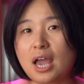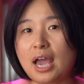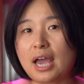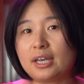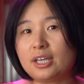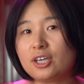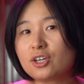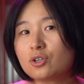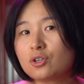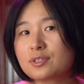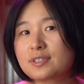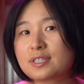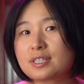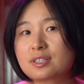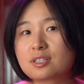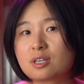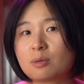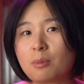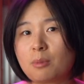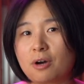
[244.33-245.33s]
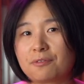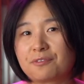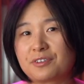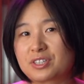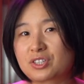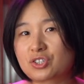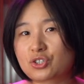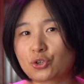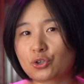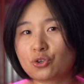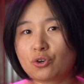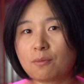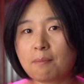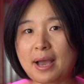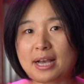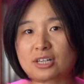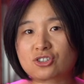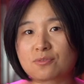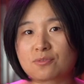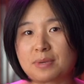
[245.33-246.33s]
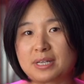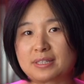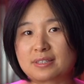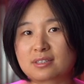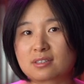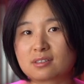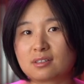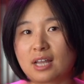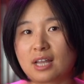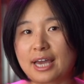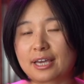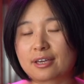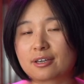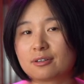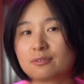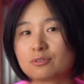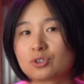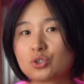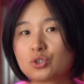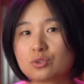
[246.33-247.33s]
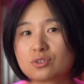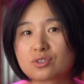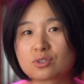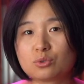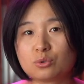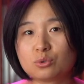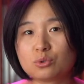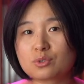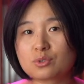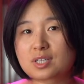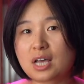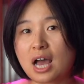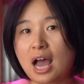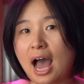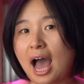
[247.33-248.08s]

an ecosystem of external measurements like good schools,